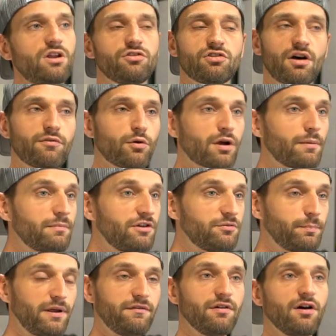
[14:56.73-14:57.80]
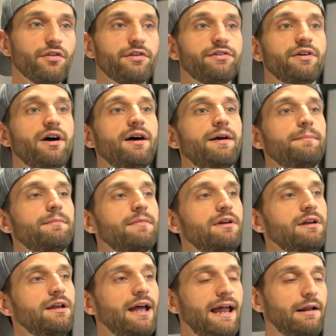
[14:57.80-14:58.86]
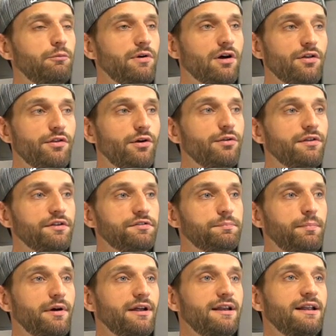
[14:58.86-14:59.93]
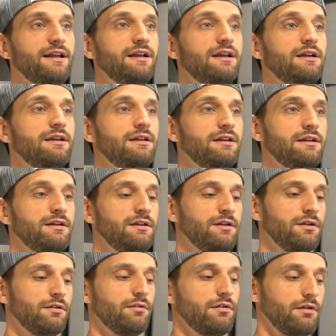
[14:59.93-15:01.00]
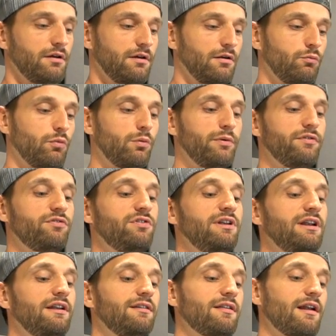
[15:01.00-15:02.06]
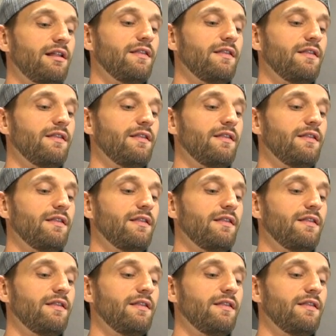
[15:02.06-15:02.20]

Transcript: Software companies pivot all the time. we all know this, but what we've seen is that